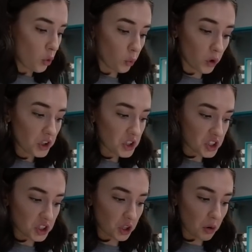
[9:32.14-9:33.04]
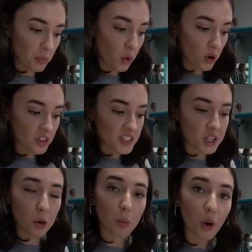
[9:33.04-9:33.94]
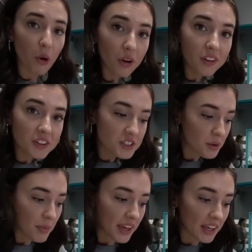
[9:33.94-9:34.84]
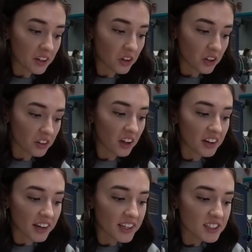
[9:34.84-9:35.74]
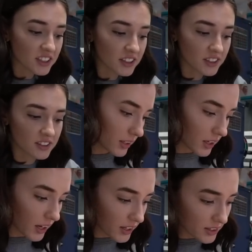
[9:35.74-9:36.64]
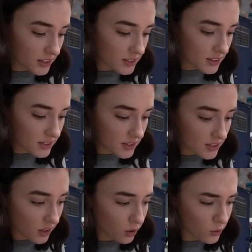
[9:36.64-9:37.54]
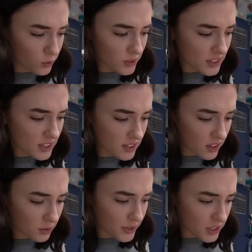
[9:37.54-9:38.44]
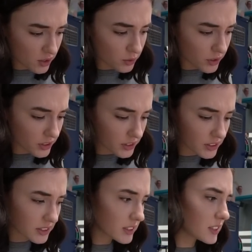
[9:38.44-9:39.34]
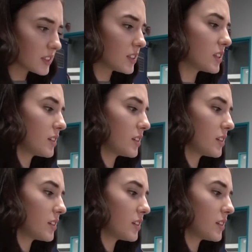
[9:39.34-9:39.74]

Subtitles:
We're just gonna pour this in a bowl to make it look a lot nicer. Yes, oh, this is gonna be so good.